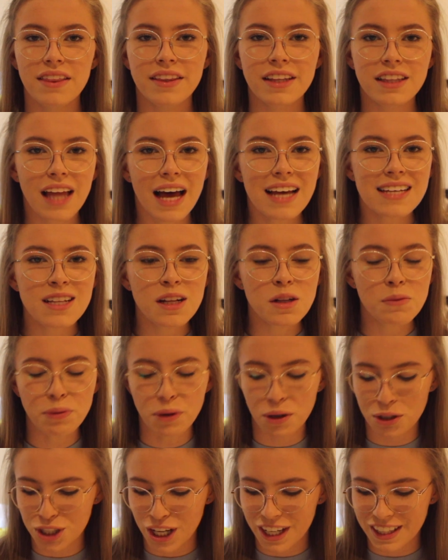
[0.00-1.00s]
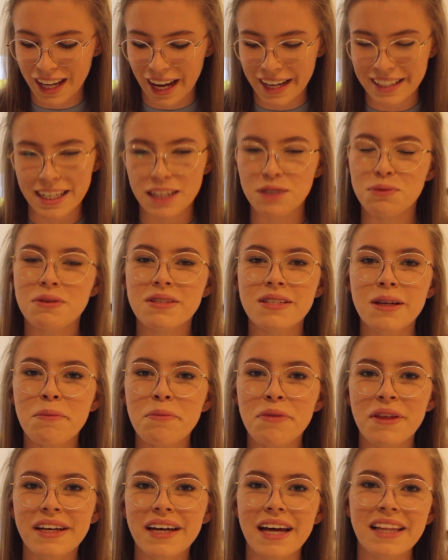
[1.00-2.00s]
The last little project that I did was
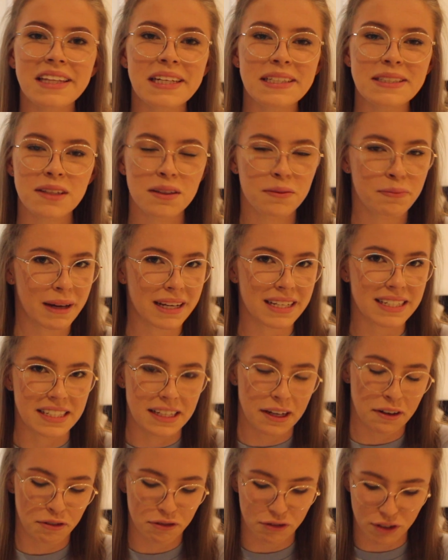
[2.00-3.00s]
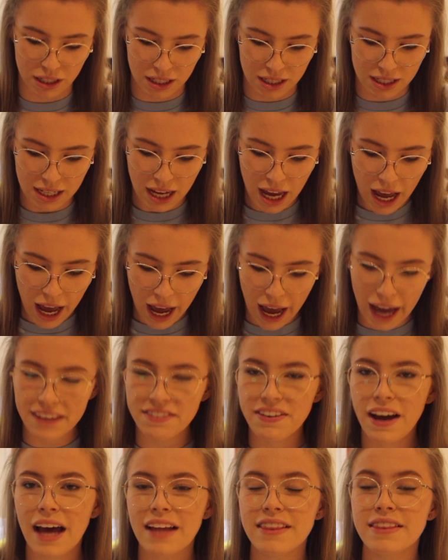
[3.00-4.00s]
something a little bit different.
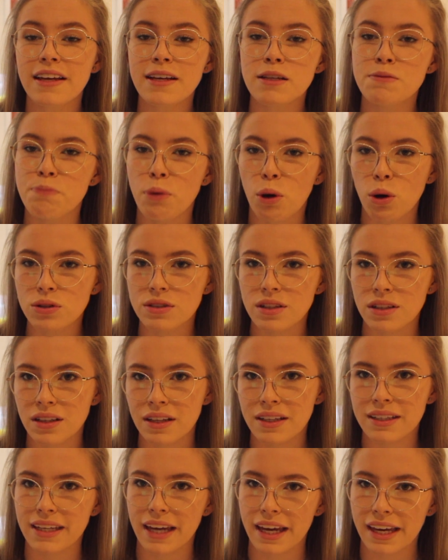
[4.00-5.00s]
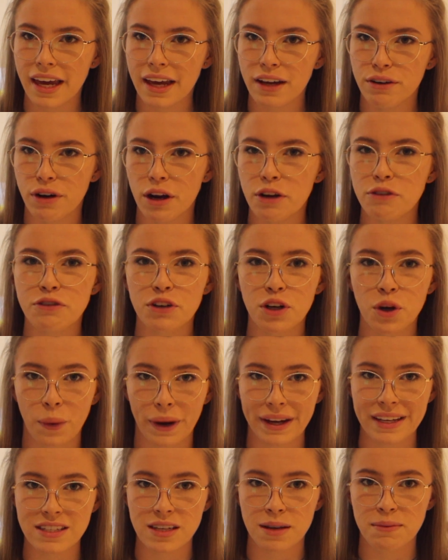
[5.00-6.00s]
I've had this bottle kicking around for
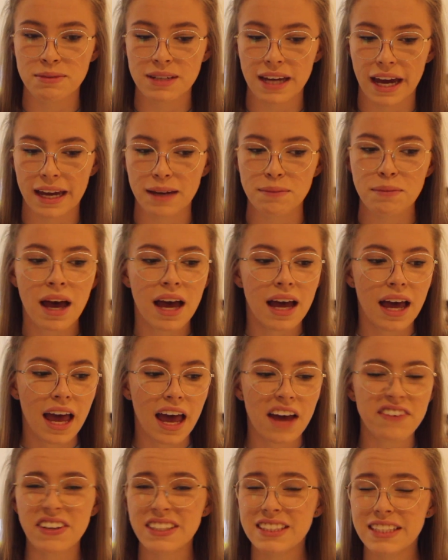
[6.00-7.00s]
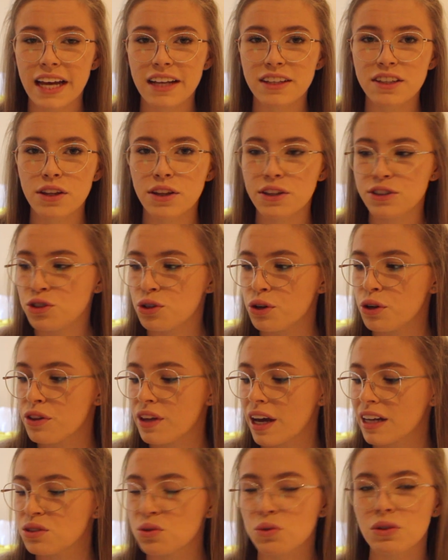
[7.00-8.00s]
quite some time. If I tell you the truth,
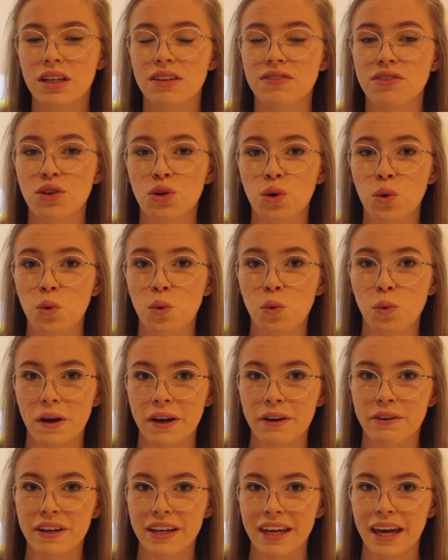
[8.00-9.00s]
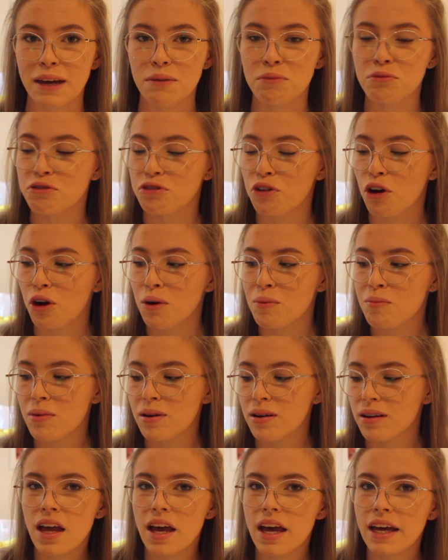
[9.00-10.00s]
I don't even know where it came from.
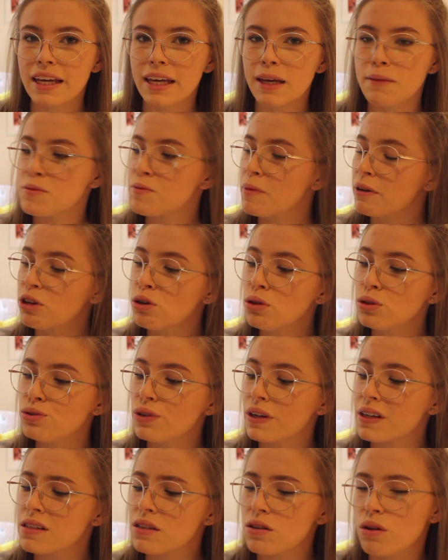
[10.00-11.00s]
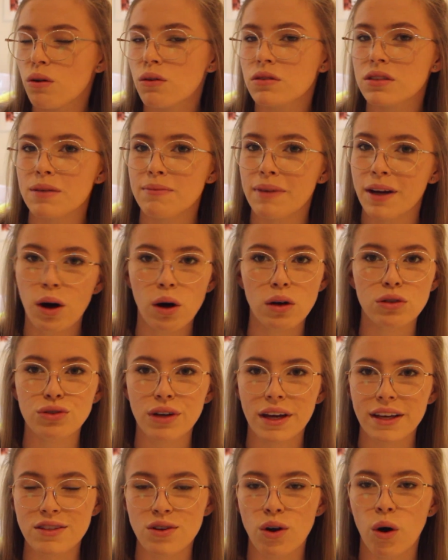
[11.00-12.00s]
It keeps my cold drinks cold and my hot
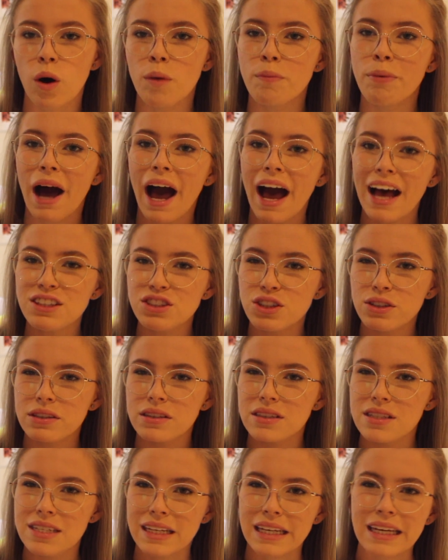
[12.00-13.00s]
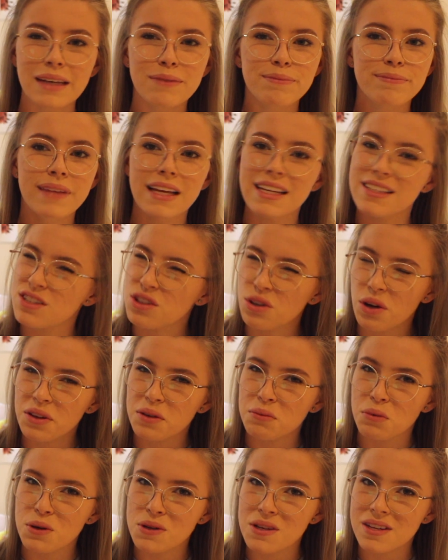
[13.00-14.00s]
drinks hot, but as you can see, it's not
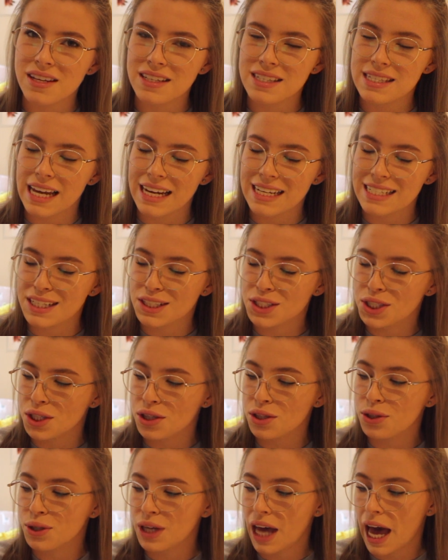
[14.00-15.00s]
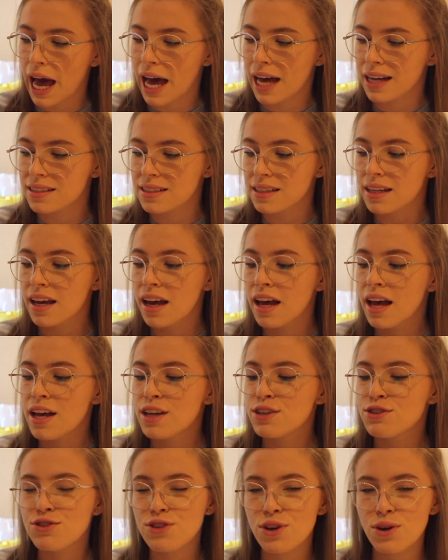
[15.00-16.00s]
the most exciting to look at.
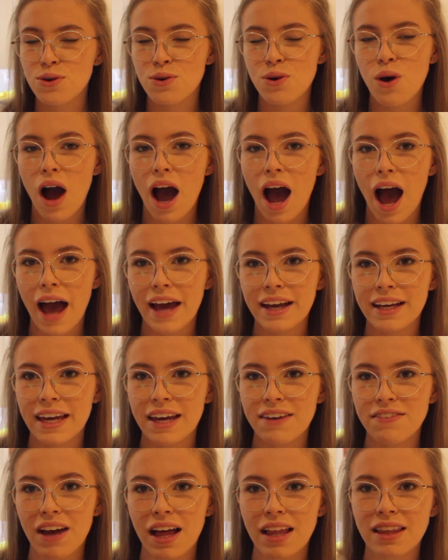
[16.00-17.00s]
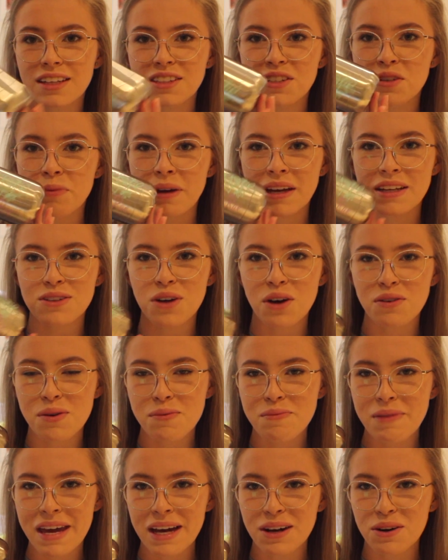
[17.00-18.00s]
So I gave it a little bit of a
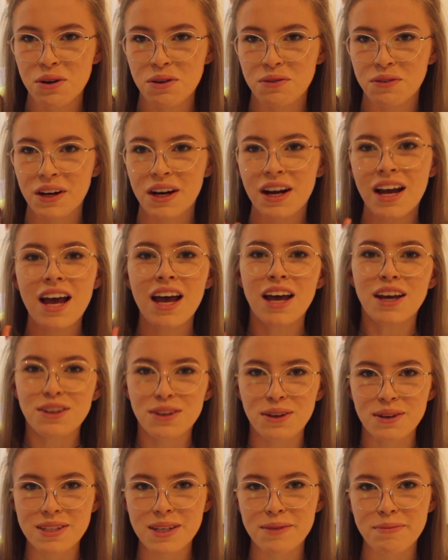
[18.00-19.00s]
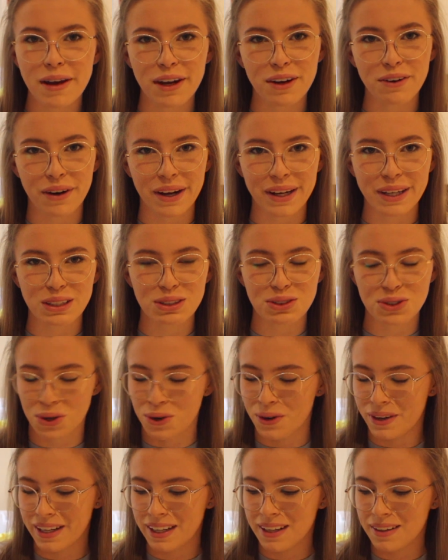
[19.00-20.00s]
makeover using my Cricut
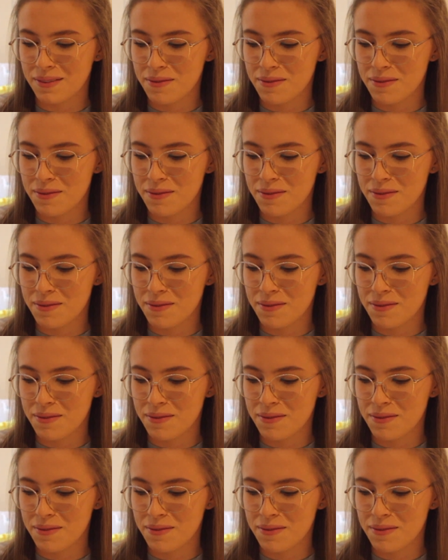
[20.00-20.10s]
Joy.